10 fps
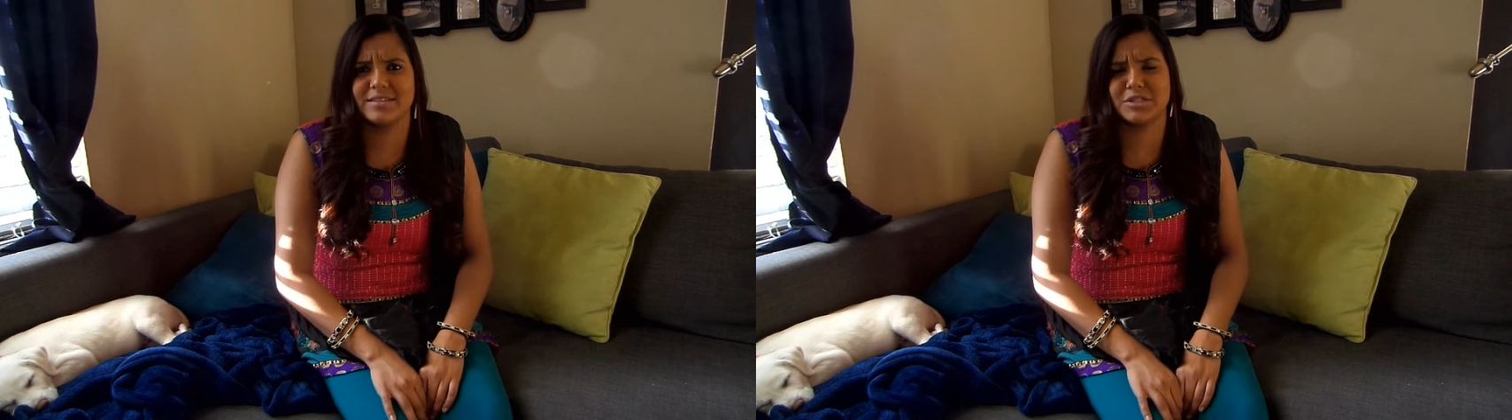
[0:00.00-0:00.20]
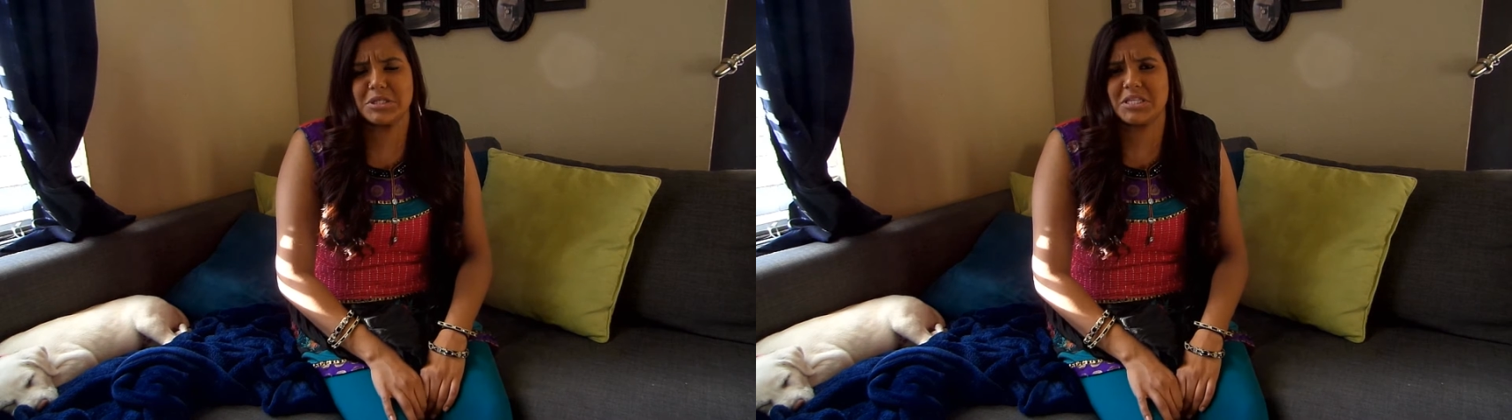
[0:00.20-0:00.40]

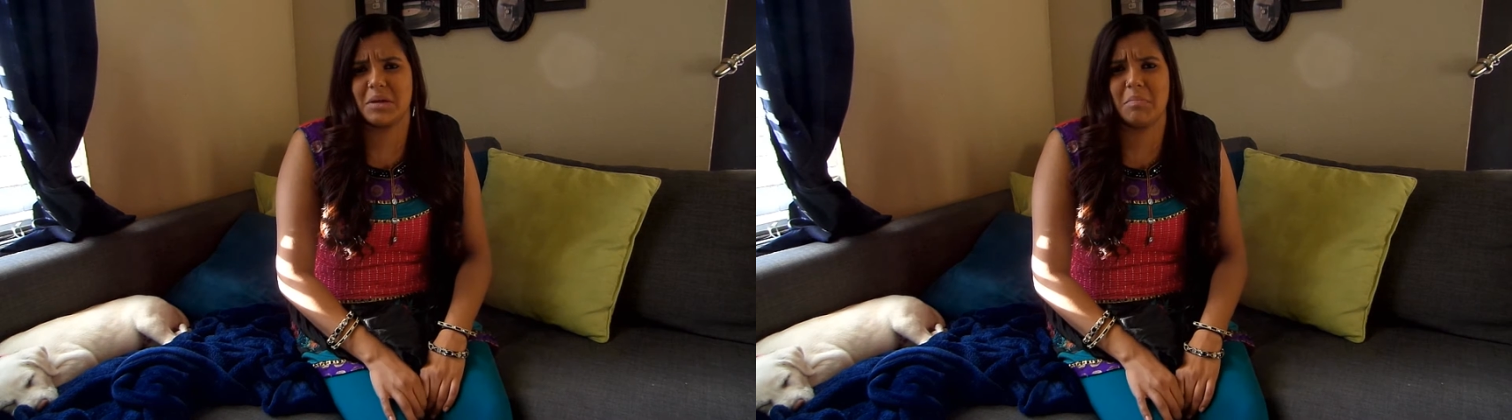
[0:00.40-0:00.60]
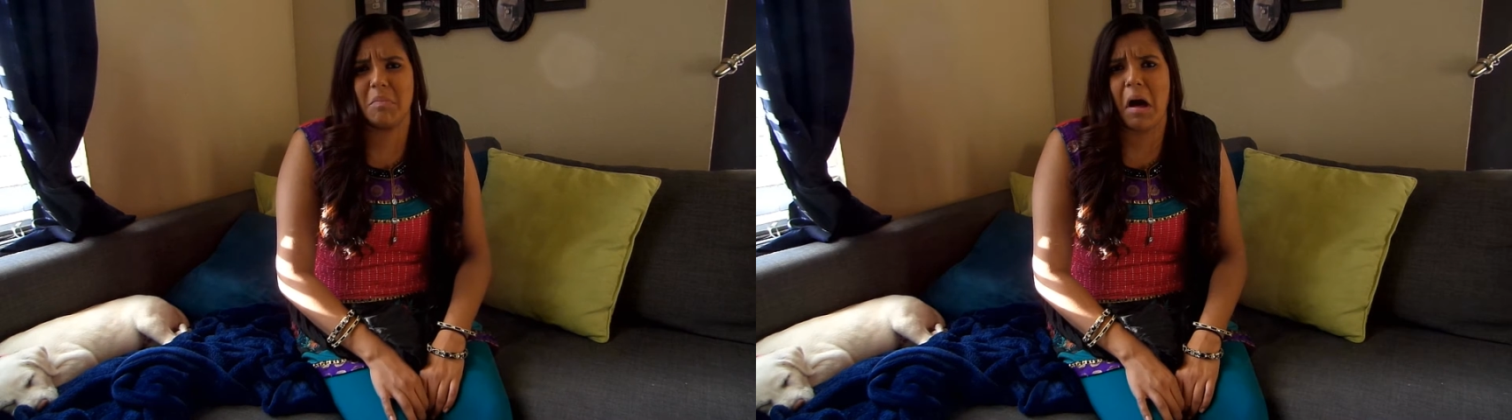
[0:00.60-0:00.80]
It's just
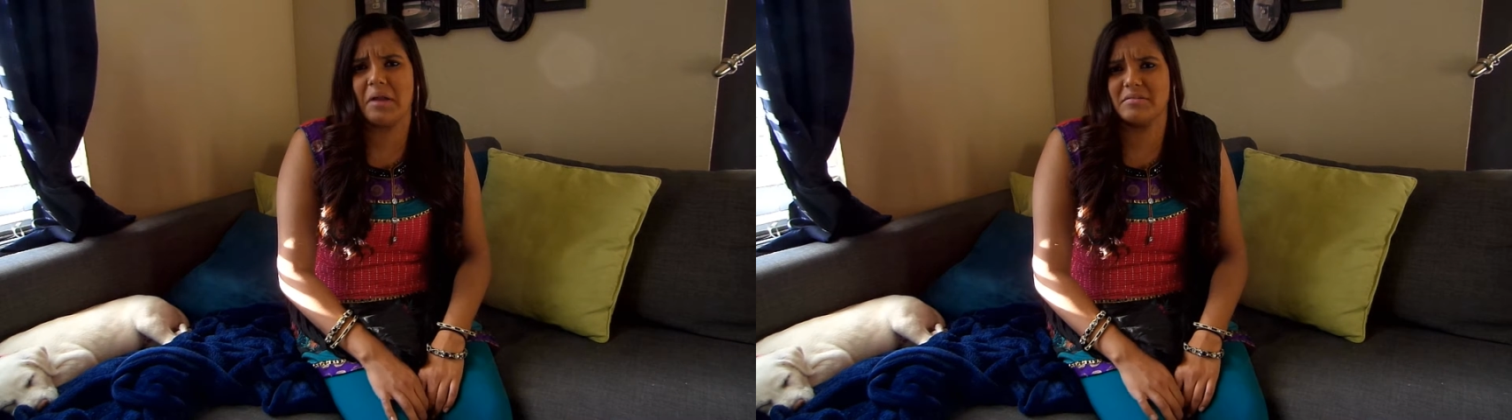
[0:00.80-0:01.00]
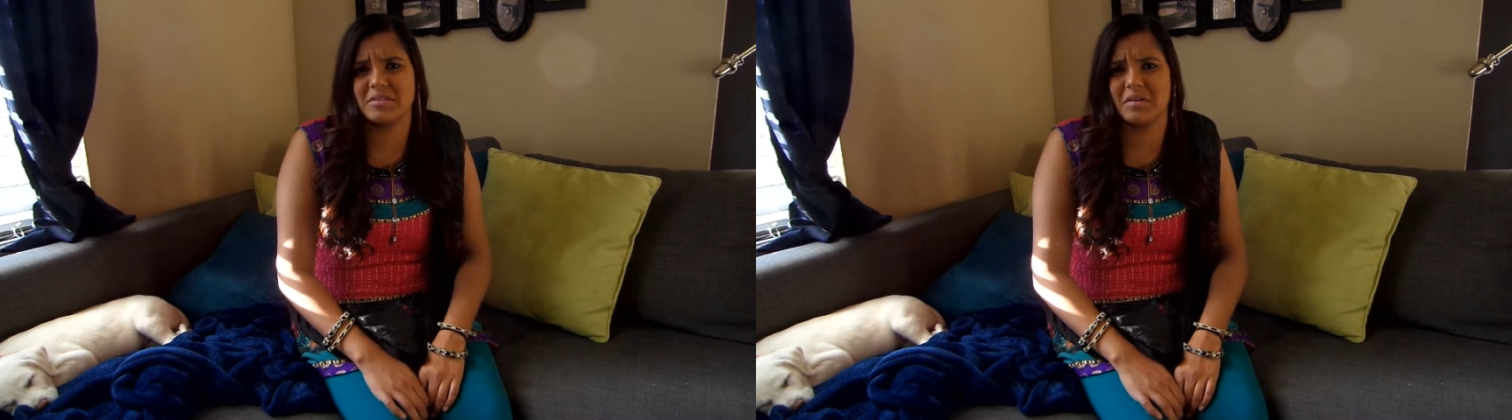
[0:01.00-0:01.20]
like
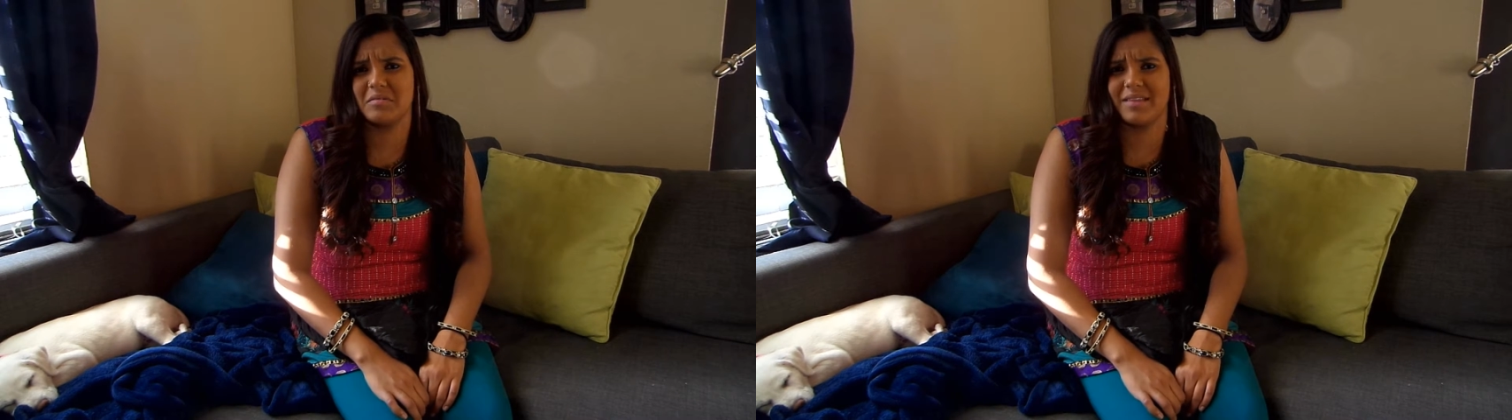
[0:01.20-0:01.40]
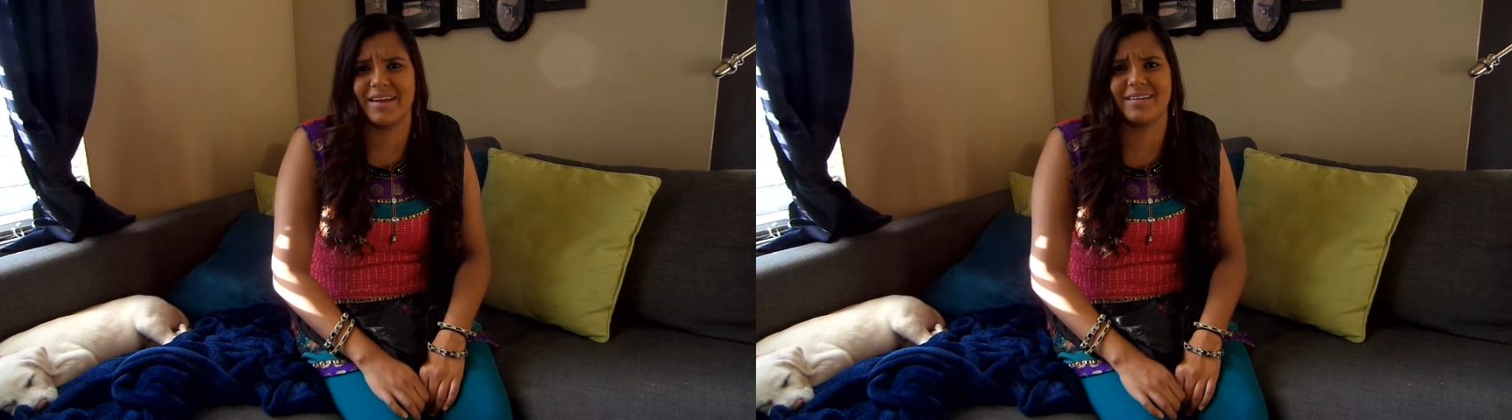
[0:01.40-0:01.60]

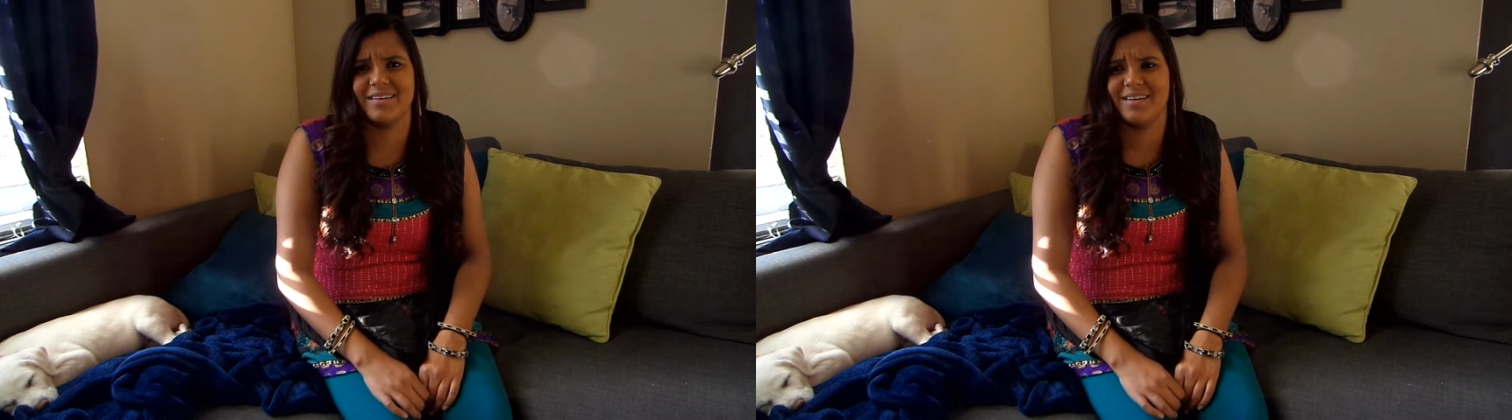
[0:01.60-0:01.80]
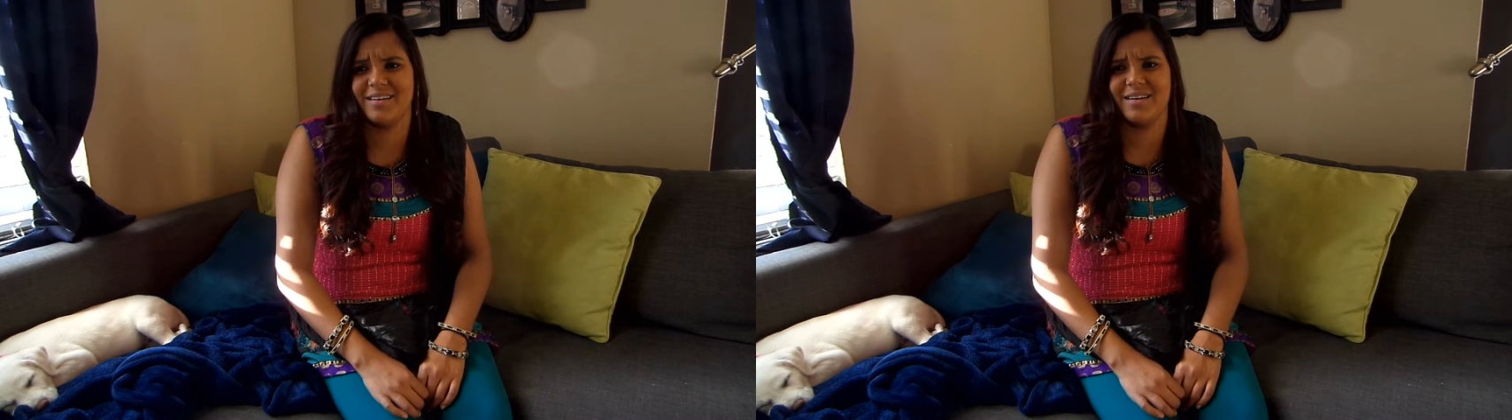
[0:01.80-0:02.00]
monotone, like